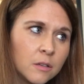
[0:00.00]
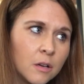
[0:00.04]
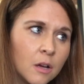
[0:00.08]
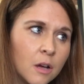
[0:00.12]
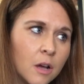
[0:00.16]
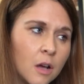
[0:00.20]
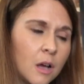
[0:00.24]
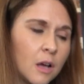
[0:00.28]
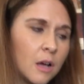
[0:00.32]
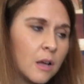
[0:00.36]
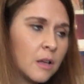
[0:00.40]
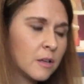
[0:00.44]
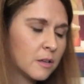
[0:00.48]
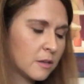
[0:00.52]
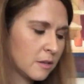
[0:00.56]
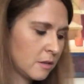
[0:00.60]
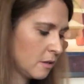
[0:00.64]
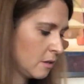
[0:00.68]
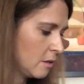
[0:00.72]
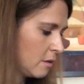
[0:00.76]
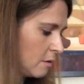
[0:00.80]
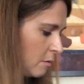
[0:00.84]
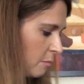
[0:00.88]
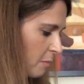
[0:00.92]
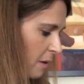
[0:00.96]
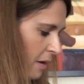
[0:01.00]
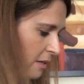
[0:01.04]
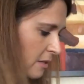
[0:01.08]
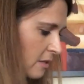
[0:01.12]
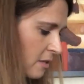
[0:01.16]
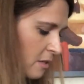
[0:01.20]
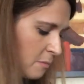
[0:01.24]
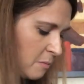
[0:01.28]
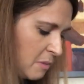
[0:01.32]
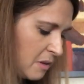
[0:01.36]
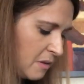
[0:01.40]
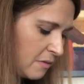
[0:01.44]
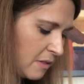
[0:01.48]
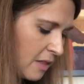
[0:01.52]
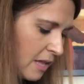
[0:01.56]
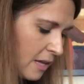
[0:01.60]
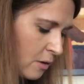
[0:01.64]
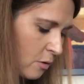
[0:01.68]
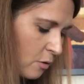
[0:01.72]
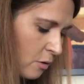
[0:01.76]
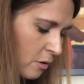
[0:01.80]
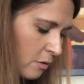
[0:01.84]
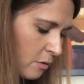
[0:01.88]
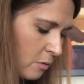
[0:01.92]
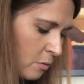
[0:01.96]
flat. Back to the B flat
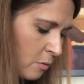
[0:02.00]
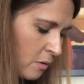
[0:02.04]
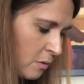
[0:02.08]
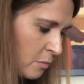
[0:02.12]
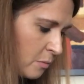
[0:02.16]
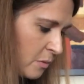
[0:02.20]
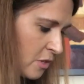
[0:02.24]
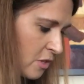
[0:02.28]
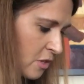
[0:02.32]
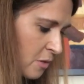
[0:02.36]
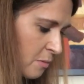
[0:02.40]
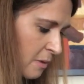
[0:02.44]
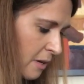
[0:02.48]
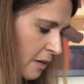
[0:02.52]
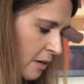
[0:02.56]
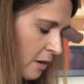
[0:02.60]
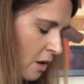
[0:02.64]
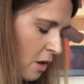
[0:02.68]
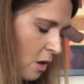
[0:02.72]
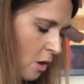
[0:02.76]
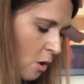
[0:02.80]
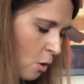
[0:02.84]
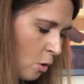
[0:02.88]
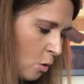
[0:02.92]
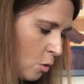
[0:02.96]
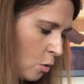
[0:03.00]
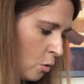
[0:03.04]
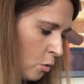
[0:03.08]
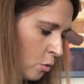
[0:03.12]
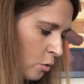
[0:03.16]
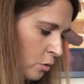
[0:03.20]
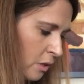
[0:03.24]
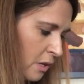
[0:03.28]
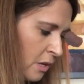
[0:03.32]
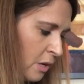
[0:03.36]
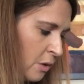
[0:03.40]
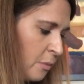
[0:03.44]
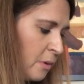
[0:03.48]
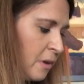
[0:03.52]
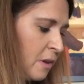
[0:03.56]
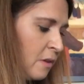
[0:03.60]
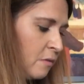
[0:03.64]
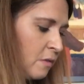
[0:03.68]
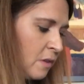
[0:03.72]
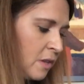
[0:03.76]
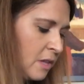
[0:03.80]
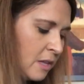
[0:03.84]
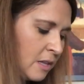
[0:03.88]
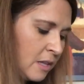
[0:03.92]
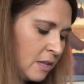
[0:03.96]
chord, the one we just played. Only
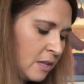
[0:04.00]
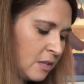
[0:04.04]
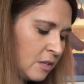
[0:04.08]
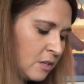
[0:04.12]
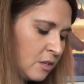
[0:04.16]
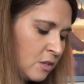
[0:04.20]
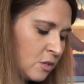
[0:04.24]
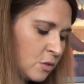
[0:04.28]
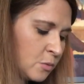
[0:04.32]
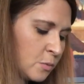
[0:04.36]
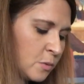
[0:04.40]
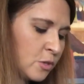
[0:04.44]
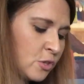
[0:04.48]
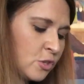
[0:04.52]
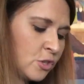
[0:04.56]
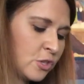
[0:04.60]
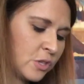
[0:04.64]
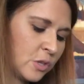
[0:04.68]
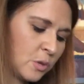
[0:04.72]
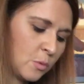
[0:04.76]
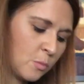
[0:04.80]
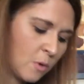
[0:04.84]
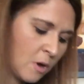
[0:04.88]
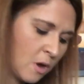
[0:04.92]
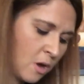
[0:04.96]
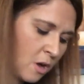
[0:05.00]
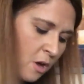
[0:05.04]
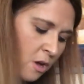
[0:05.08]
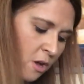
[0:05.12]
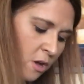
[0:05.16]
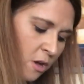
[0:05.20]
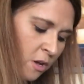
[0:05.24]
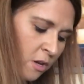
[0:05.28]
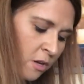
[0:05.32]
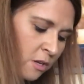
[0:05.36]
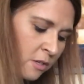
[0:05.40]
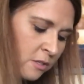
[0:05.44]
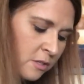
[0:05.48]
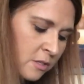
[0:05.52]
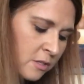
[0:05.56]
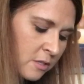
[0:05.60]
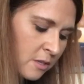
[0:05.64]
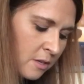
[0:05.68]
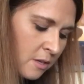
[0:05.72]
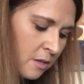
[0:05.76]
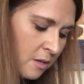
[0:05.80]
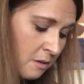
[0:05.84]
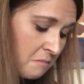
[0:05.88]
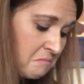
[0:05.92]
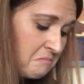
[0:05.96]
reveals what she wants.
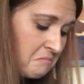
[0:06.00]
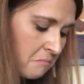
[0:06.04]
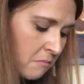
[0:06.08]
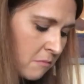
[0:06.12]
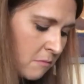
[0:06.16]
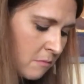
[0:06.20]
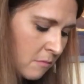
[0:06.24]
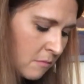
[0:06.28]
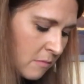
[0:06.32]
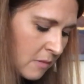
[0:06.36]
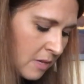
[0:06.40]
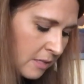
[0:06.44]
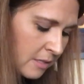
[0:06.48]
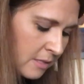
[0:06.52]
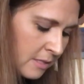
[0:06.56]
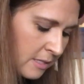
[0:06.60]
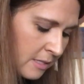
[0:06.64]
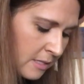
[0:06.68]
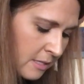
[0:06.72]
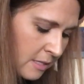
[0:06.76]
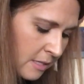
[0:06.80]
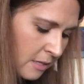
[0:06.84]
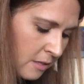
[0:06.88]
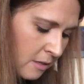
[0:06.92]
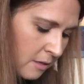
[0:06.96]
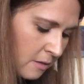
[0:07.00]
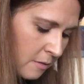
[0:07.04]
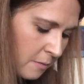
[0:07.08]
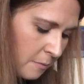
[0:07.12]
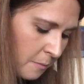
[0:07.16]
That's easy.